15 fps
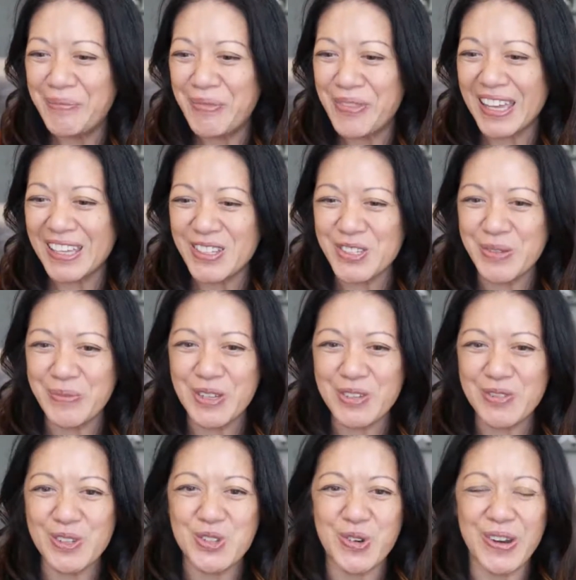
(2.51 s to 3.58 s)
Thank you so much
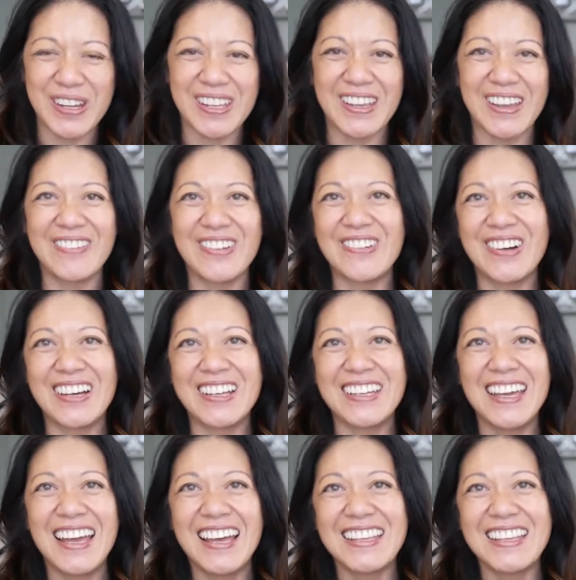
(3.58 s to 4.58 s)
for joining, everyone.